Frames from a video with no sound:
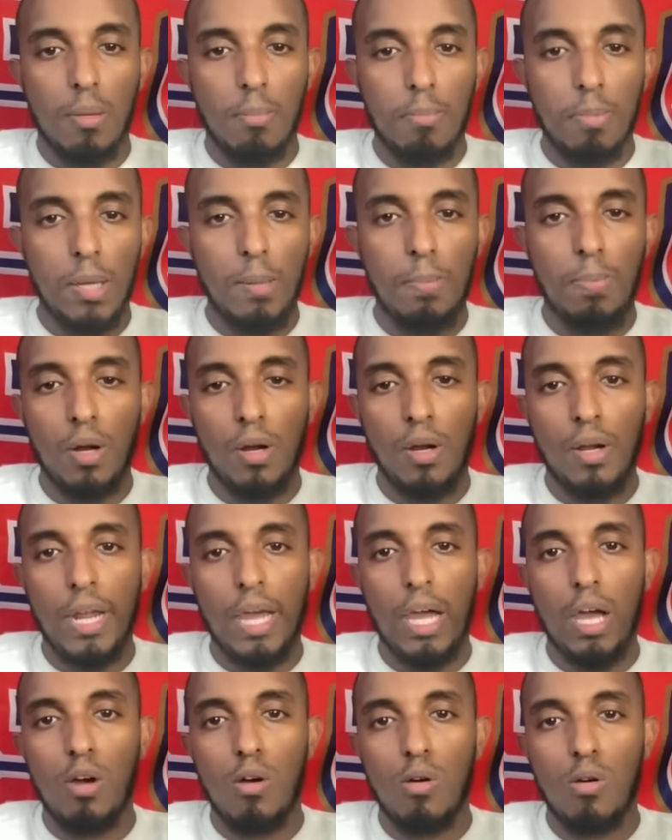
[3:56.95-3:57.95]
people are
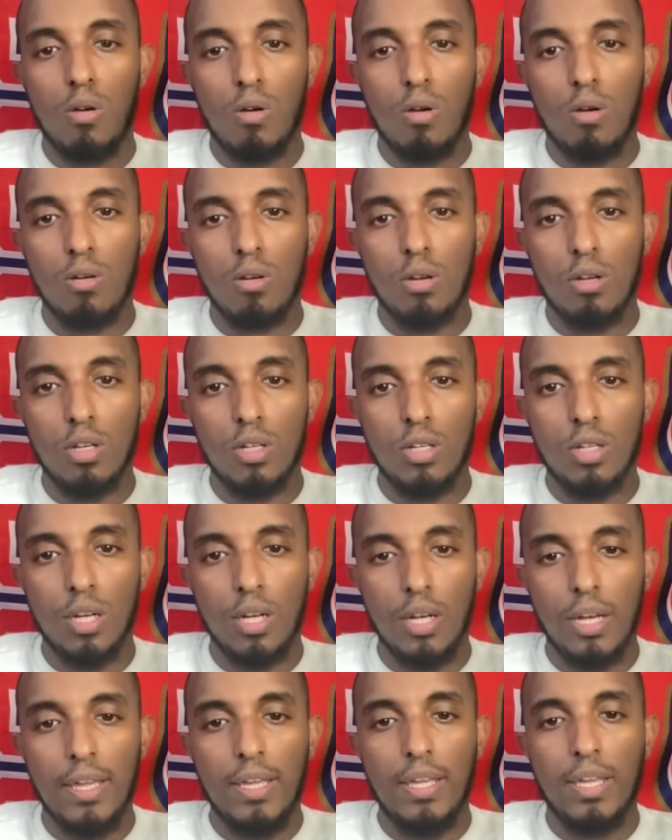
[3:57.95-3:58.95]
now
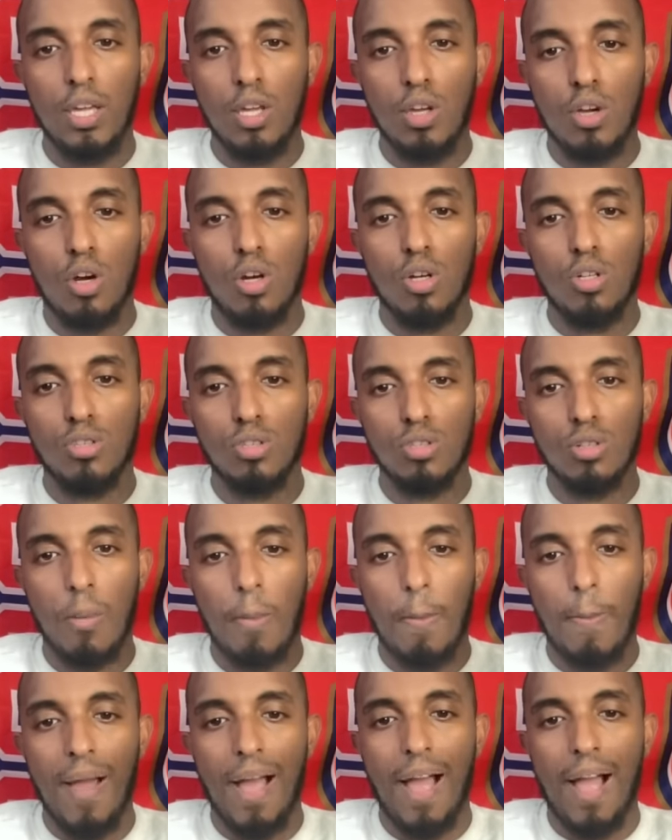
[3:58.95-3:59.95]
linking Arsenal
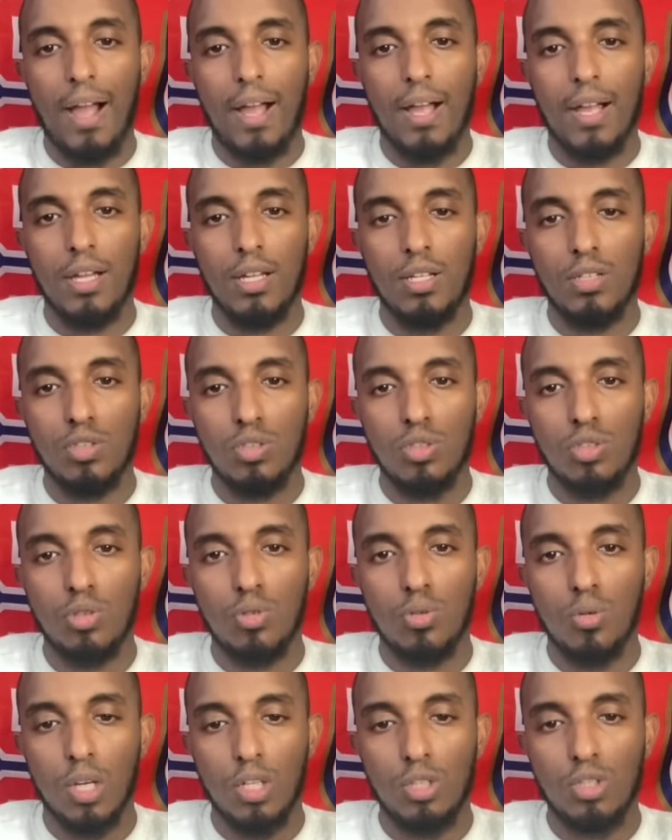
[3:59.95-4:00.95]
back
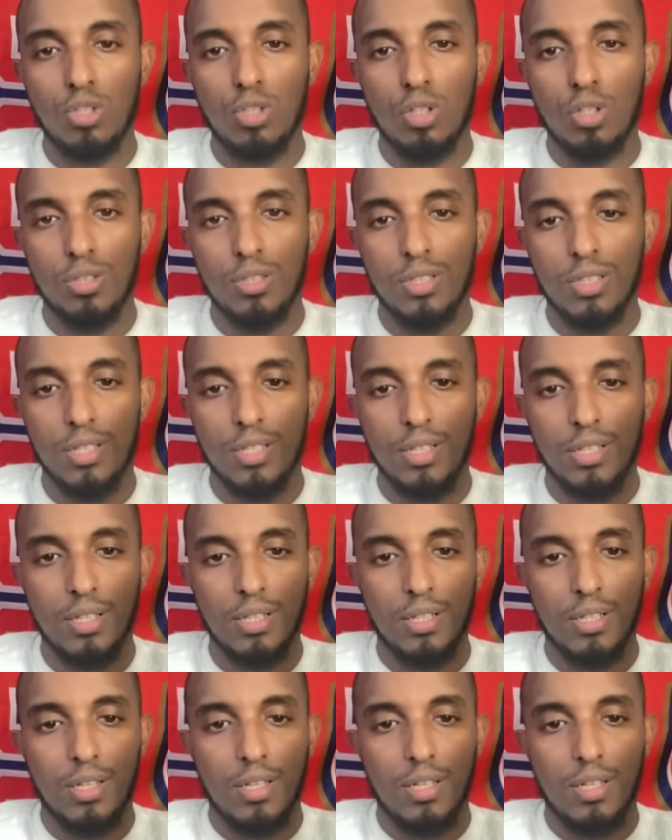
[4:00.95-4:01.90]
to a certain